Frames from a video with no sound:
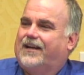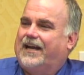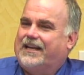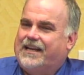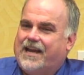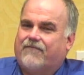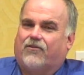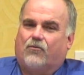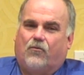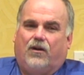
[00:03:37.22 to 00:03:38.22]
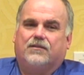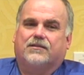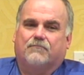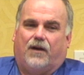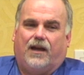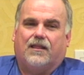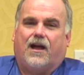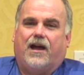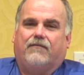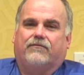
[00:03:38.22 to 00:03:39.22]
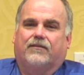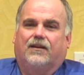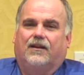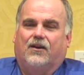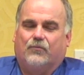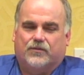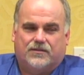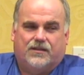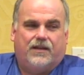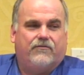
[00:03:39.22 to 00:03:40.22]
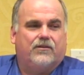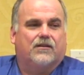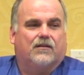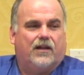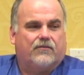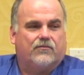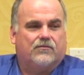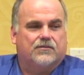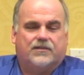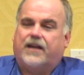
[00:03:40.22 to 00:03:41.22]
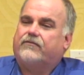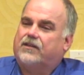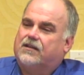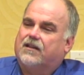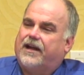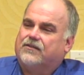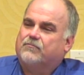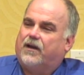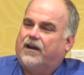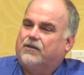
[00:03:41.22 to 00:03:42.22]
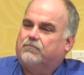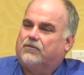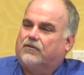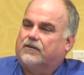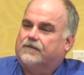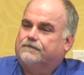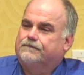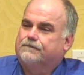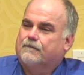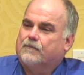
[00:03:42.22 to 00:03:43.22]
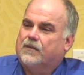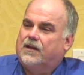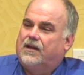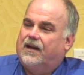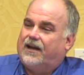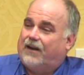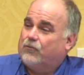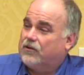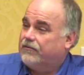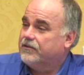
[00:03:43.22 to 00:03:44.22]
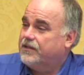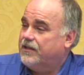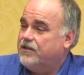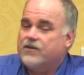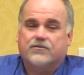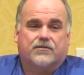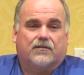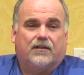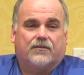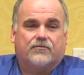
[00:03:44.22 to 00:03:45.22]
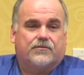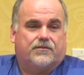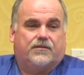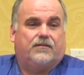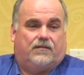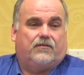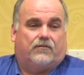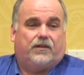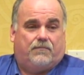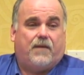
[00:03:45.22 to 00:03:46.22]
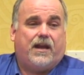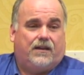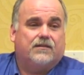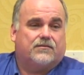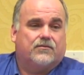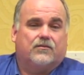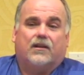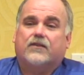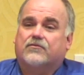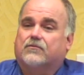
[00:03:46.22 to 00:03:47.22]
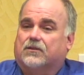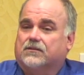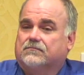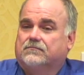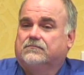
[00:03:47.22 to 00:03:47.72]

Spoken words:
I never once in my life was given an electrical safety class by an employer. And I worked for 10 years in electricity, you know, in maintenance doing electrical work.